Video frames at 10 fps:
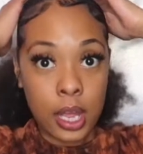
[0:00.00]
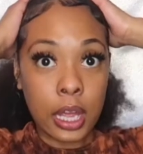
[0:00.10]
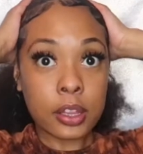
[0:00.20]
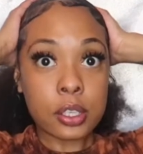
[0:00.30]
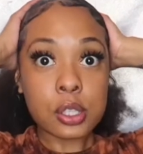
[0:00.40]

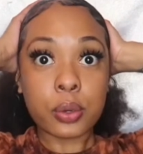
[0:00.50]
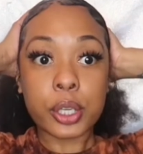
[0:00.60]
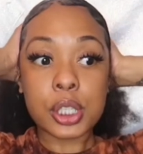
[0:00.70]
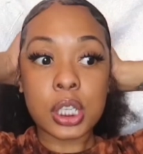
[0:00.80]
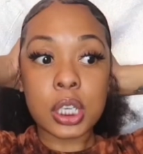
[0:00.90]
and the
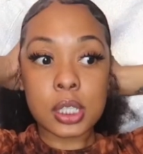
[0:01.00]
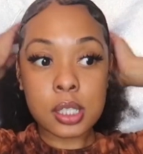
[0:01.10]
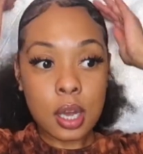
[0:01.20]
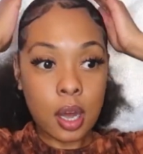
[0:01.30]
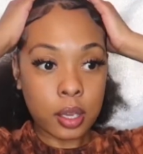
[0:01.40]
scrunchie gets
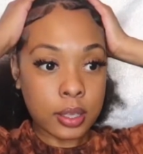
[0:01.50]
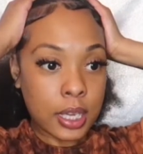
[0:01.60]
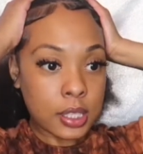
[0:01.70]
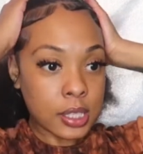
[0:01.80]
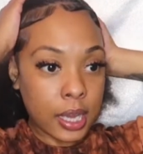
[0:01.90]
caught.
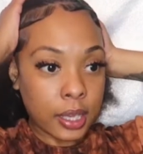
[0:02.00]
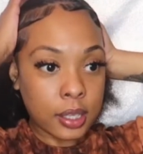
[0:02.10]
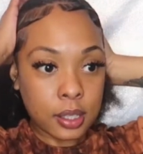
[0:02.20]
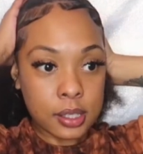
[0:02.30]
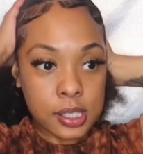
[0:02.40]
That is like
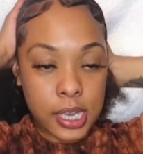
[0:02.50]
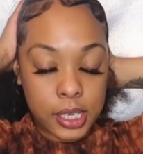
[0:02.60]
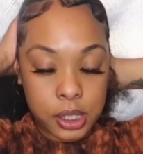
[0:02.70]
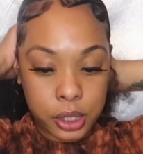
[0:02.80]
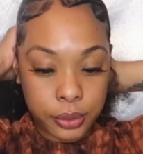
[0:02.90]

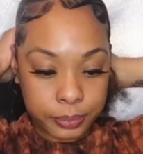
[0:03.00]
disaster.